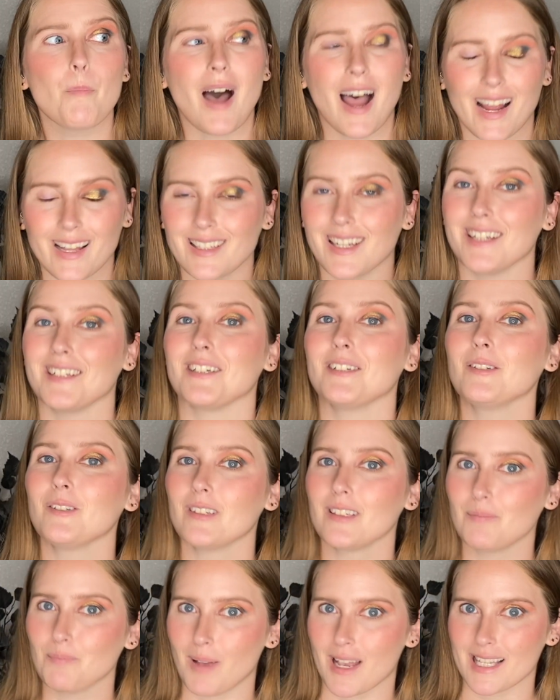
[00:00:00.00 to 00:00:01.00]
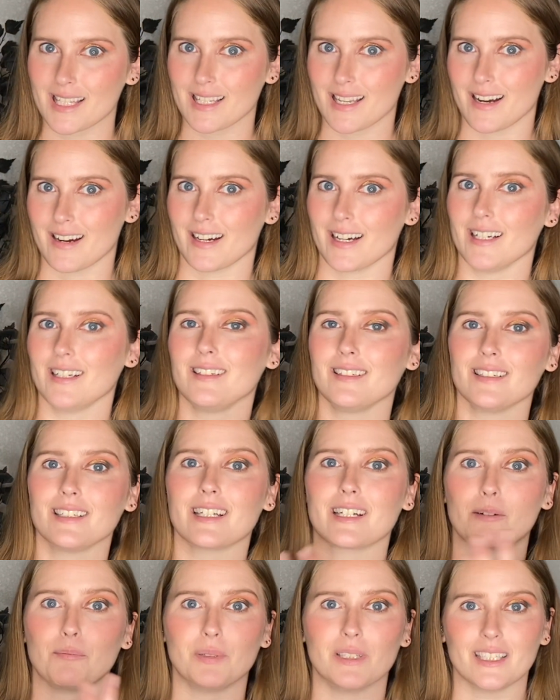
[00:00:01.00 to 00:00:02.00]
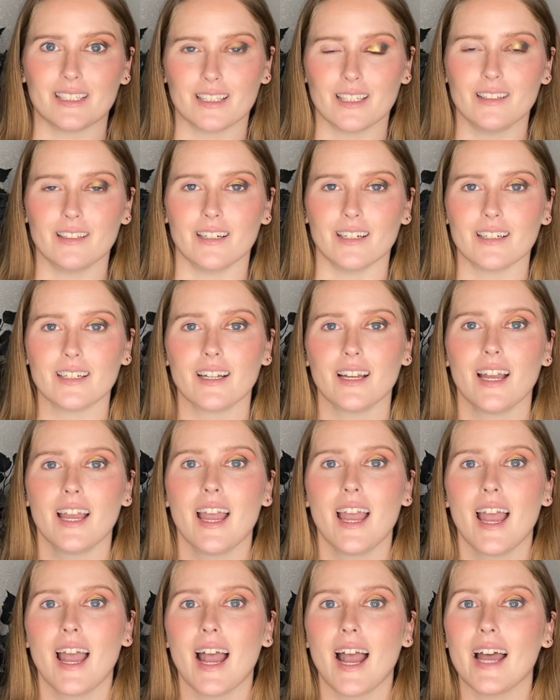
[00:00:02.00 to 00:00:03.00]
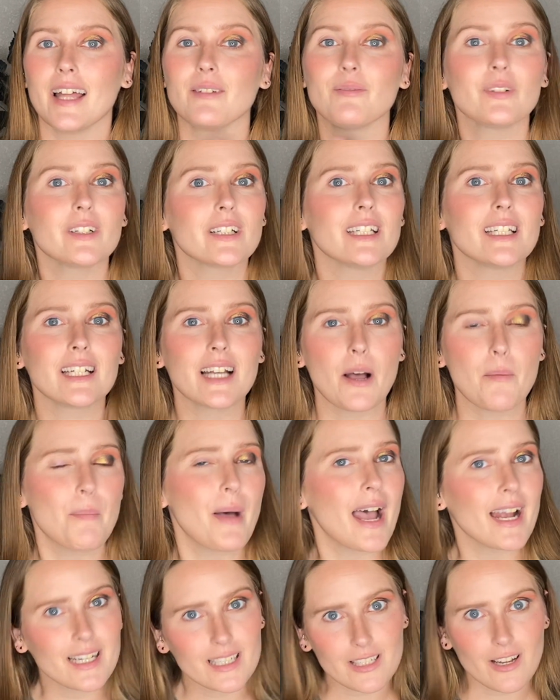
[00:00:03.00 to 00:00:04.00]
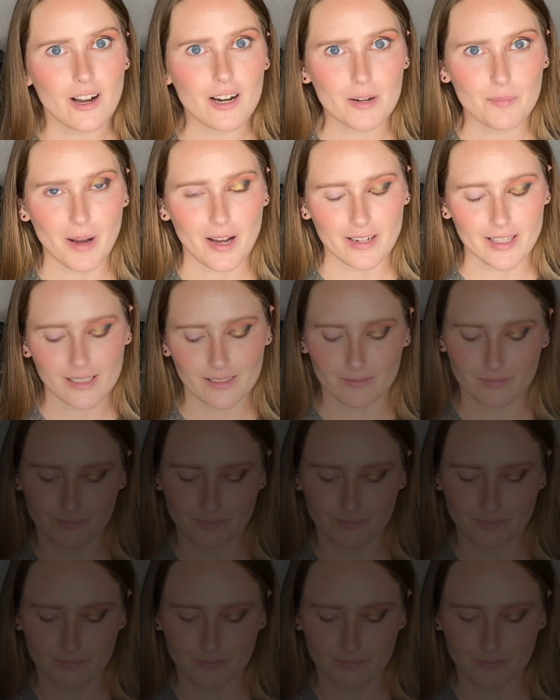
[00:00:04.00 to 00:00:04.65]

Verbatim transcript: eyeliner, mascara to complete the look, and we're going to come back and talk about it.